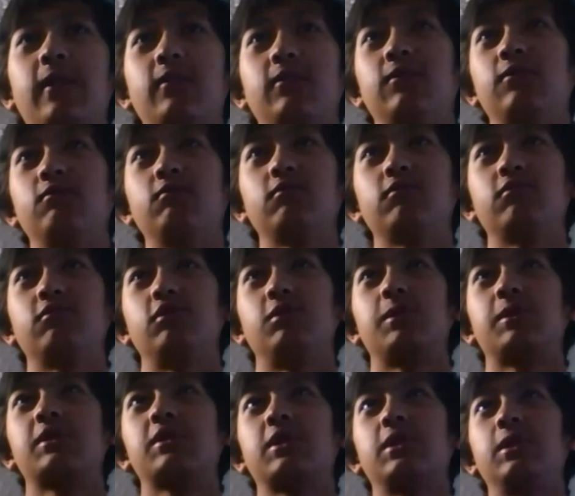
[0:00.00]
found
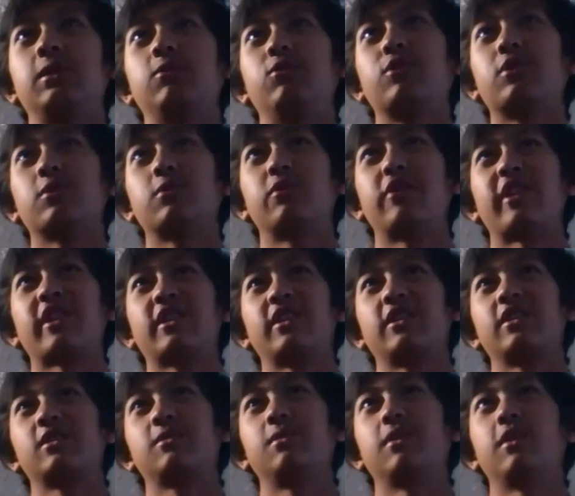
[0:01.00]
Rubik's Cube world
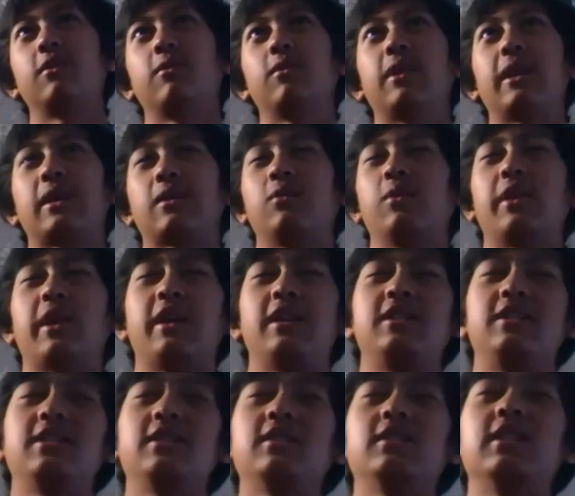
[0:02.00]
records, but like what I
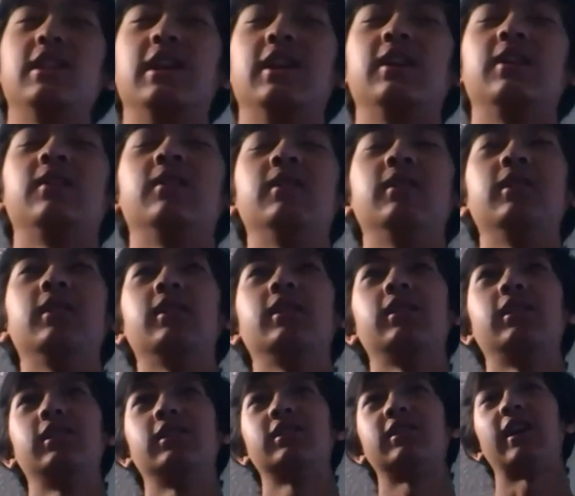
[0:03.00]
didn't know
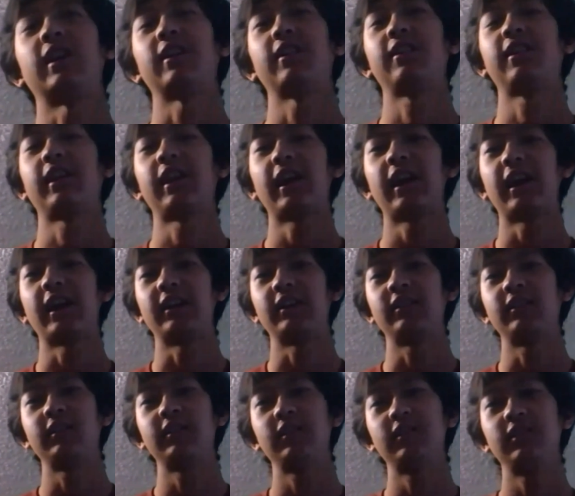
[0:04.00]
was that they
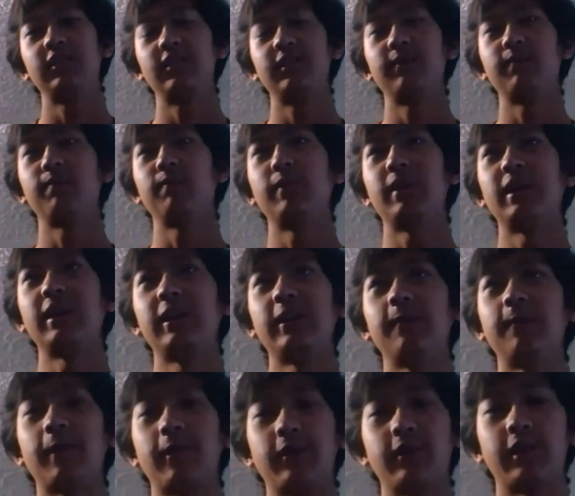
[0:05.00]
had
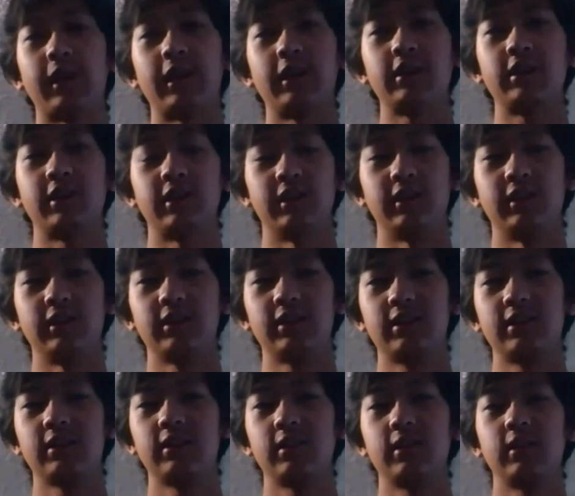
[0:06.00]
many
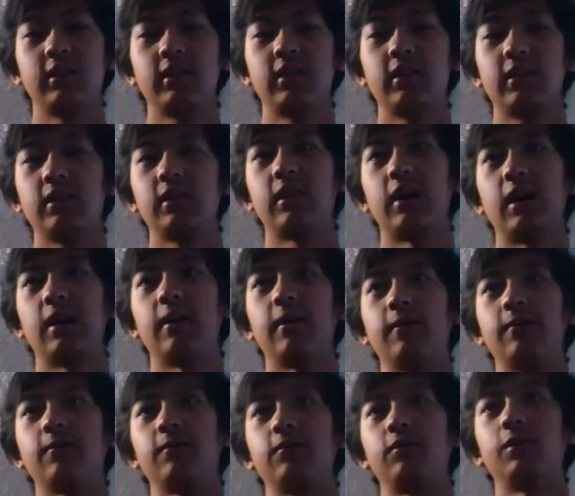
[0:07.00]
variations
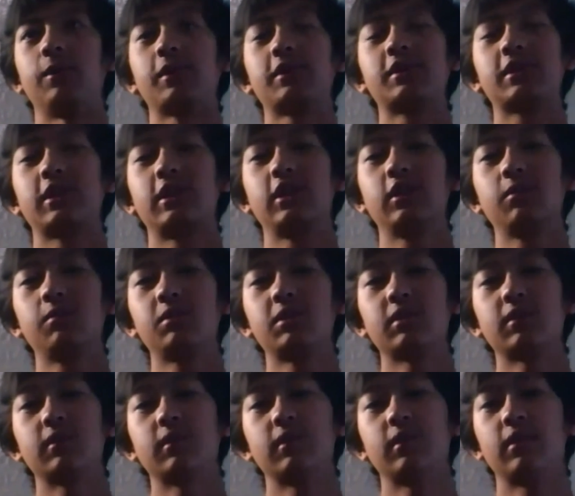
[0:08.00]
of Rubik's
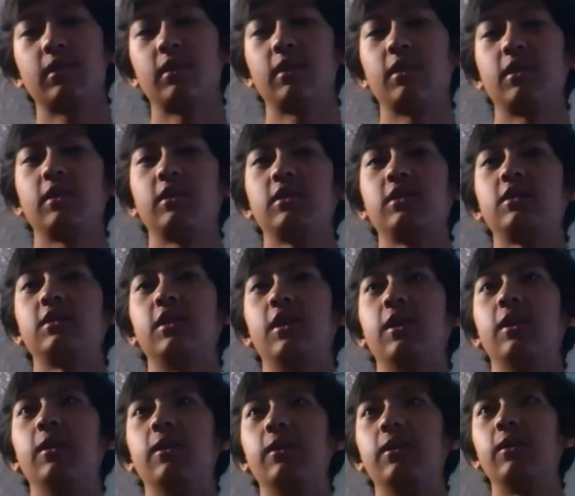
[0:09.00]
Cubes,
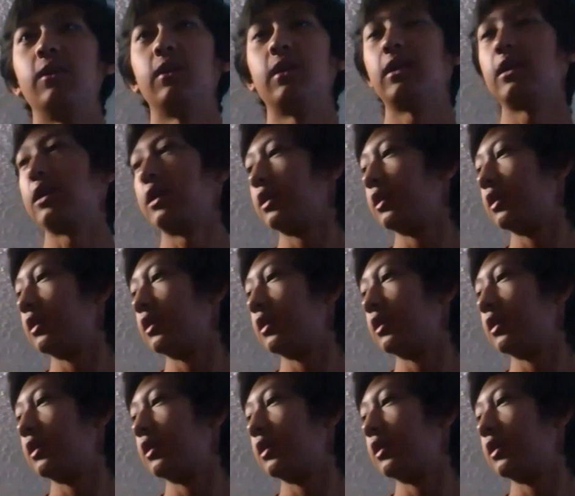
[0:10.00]
so